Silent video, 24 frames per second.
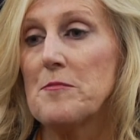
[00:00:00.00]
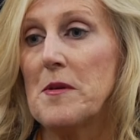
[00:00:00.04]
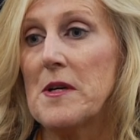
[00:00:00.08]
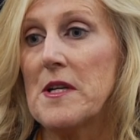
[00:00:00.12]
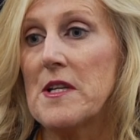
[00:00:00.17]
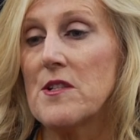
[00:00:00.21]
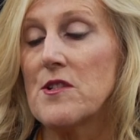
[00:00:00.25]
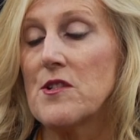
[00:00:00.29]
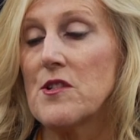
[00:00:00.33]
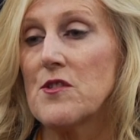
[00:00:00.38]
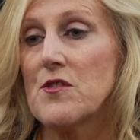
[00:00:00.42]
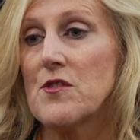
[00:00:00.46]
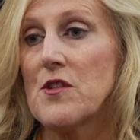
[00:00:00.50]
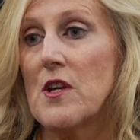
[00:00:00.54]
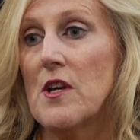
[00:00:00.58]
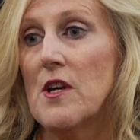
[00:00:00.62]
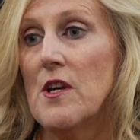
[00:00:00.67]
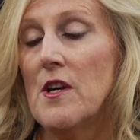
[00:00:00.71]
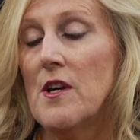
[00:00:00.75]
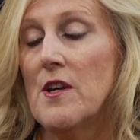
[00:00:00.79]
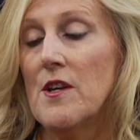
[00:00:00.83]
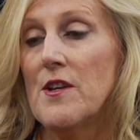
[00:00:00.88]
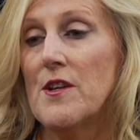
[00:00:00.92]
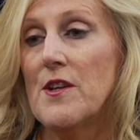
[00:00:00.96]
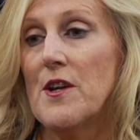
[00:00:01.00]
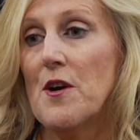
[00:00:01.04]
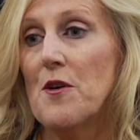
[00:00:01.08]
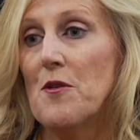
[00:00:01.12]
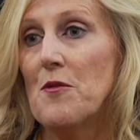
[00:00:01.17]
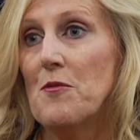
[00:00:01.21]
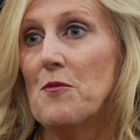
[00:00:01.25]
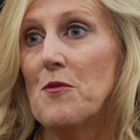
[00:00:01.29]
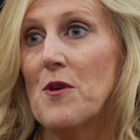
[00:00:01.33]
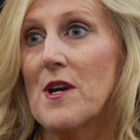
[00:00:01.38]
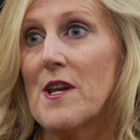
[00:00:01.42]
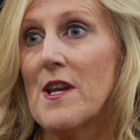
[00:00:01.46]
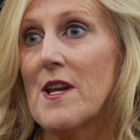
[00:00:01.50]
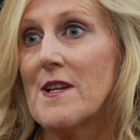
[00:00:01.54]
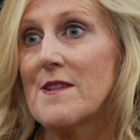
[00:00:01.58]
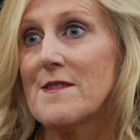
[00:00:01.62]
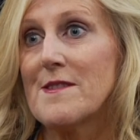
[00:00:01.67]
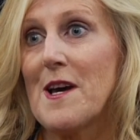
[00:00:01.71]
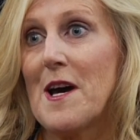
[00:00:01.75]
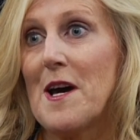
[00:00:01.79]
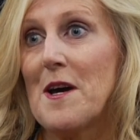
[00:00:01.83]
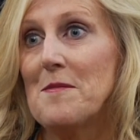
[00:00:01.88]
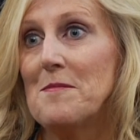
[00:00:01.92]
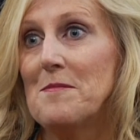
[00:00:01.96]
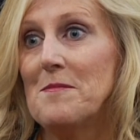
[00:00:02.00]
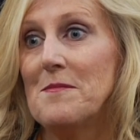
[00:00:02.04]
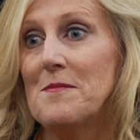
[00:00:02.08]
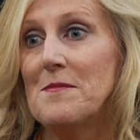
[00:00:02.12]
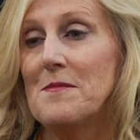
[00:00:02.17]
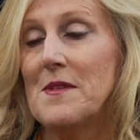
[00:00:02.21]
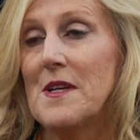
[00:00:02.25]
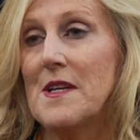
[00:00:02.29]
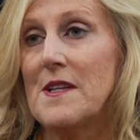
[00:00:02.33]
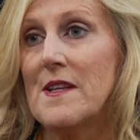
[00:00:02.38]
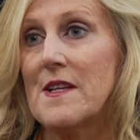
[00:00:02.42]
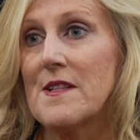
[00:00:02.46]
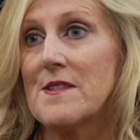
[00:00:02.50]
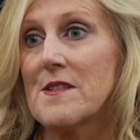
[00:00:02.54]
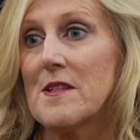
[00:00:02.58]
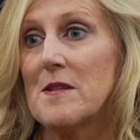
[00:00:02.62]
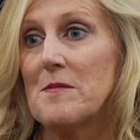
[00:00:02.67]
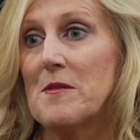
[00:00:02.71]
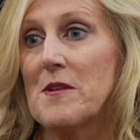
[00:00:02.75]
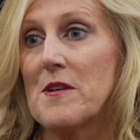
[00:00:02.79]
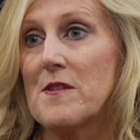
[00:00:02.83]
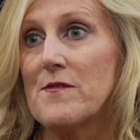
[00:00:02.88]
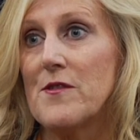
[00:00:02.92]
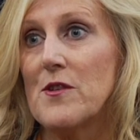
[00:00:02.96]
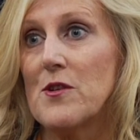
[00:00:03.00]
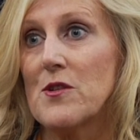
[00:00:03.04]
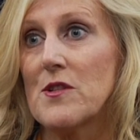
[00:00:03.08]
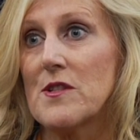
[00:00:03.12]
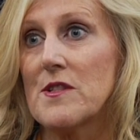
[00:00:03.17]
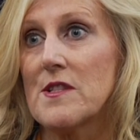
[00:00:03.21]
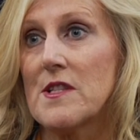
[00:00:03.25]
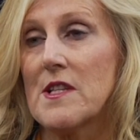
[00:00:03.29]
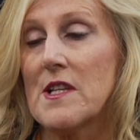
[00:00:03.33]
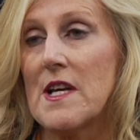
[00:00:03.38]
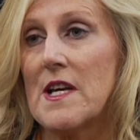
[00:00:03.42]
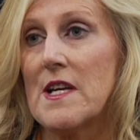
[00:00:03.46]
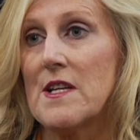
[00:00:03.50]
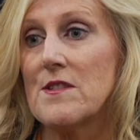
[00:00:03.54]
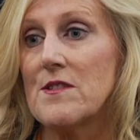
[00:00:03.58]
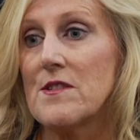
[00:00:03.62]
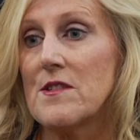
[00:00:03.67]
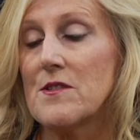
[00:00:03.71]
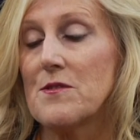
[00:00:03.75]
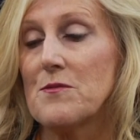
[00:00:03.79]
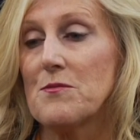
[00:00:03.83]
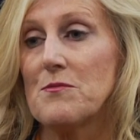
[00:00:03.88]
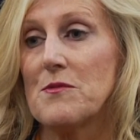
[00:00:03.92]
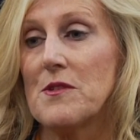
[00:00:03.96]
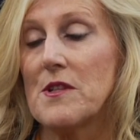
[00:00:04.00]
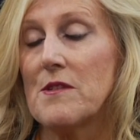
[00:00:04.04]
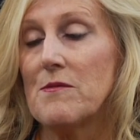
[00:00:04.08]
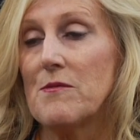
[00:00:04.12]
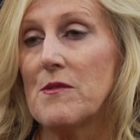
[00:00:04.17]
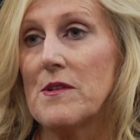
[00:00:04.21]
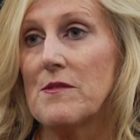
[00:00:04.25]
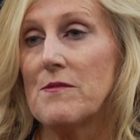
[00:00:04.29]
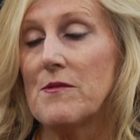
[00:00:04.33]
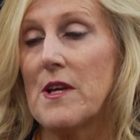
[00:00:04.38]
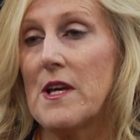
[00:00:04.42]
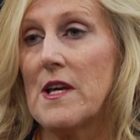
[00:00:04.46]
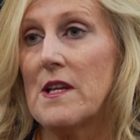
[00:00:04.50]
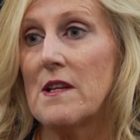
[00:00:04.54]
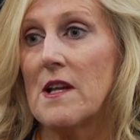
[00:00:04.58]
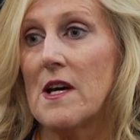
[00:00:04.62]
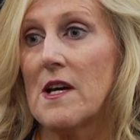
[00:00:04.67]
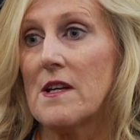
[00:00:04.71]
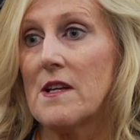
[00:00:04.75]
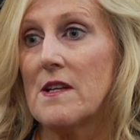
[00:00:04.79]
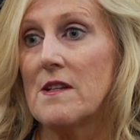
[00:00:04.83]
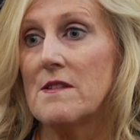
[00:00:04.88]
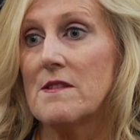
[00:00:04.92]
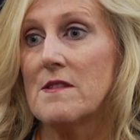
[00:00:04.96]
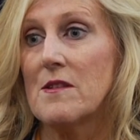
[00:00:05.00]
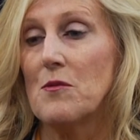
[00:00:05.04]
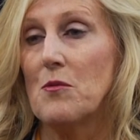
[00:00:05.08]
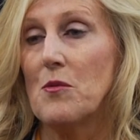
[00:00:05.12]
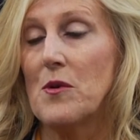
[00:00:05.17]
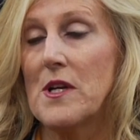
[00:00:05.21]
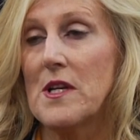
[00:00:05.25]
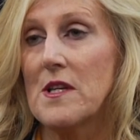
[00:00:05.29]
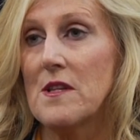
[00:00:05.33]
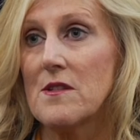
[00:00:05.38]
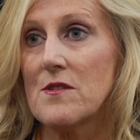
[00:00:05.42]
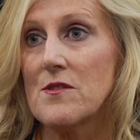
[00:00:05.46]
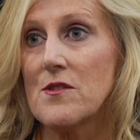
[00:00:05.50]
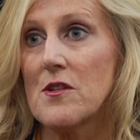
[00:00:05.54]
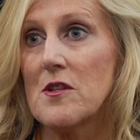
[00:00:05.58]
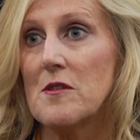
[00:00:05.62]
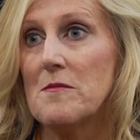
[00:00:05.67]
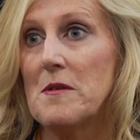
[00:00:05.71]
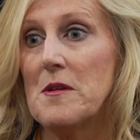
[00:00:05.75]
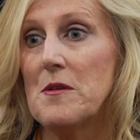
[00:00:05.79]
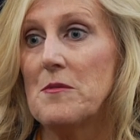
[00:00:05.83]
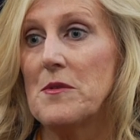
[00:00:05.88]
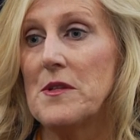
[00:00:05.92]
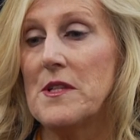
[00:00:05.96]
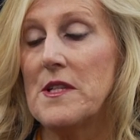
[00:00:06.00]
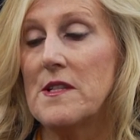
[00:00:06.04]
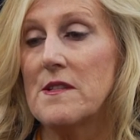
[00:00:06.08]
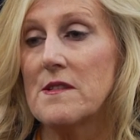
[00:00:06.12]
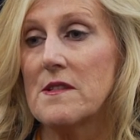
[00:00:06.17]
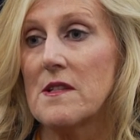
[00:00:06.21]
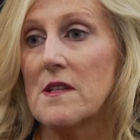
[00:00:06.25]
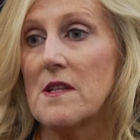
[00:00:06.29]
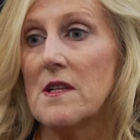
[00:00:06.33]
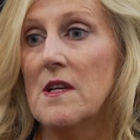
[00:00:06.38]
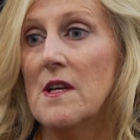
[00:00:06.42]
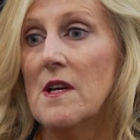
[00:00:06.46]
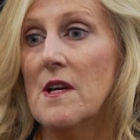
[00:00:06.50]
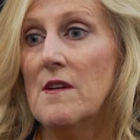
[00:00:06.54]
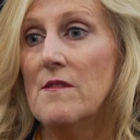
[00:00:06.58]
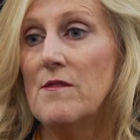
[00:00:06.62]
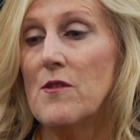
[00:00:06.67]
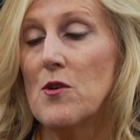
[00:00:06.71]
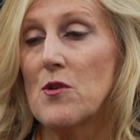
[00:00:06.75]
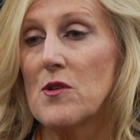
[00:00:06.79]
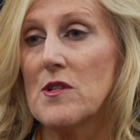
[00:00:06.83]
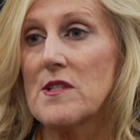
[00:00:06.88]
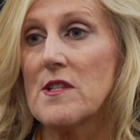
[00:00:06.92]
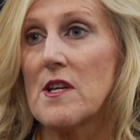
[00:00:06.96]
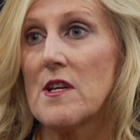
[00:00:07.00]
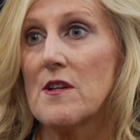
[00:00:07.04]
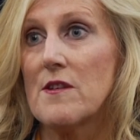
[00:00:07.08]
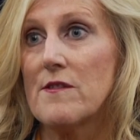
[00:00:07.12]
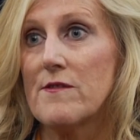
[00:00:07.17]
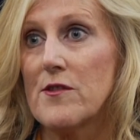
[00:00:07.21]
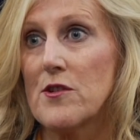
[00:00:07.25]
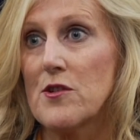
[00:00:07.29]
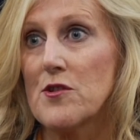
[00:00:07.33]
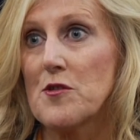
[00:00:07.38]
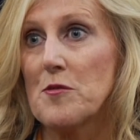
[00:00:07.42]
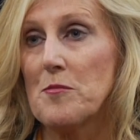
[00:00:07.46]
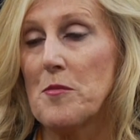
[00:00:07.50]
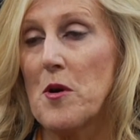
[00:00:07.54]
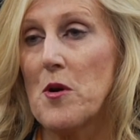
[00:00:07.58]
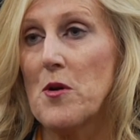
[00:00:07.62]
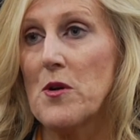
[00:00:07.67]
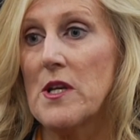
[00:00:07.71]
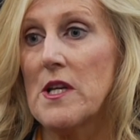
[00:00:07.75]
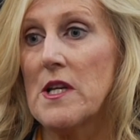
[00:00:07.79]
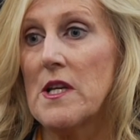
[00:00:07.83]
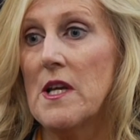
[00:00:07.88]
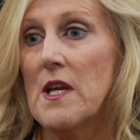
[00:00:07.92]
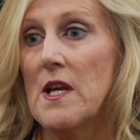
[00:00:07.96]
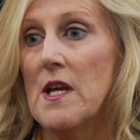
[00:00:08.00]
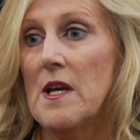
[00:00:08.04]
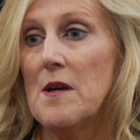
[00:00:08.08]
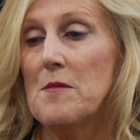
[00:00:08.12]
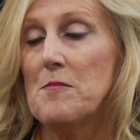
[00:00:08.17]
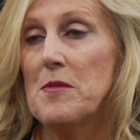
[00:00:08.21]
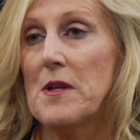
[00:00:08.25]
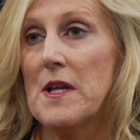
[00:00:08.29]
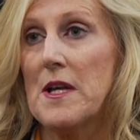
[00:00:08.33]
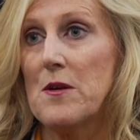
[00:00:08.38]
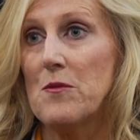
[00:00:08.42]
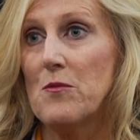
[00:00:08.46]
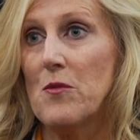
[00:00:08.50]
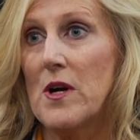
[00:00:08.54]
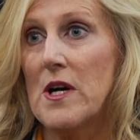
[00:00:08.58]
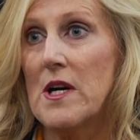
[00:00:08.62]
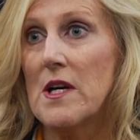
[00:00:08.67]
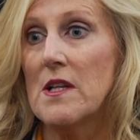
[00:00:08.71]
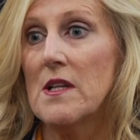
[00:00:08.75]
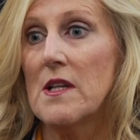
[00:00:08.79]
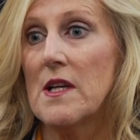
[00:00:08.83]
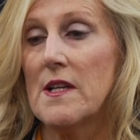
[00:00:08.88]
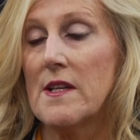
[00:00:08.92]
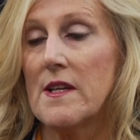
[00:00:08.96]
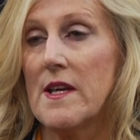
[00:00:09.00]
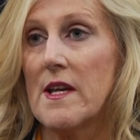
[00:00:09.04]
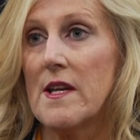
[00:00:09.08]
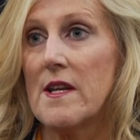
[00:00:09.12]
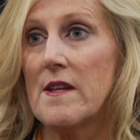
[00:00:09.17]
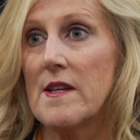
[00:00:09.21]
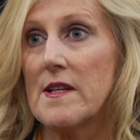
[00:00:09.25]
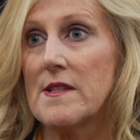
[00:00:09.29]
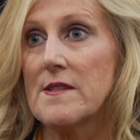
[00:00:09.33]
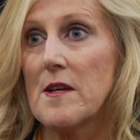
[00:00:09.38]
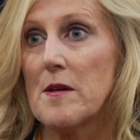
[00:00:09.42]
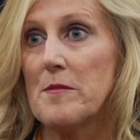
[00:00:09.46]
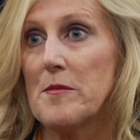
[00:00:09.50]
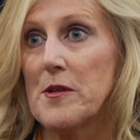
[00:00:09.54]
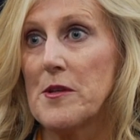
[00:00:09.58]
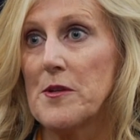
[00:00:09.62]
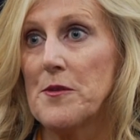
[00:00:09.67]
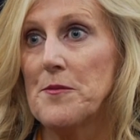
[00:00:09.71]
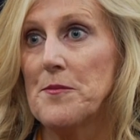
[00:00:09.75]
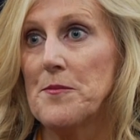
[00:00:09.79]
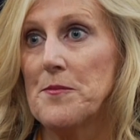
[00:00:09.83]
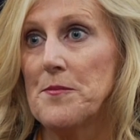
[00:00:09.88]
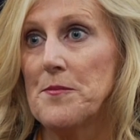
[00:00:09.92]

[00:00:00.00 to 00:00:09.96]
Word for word: But it's just, you know, one at a time. And that's going to be our focus today. Is just we, we can't lock into winning the tournament. We need to focus on our first opponent, playing well, and getting that W.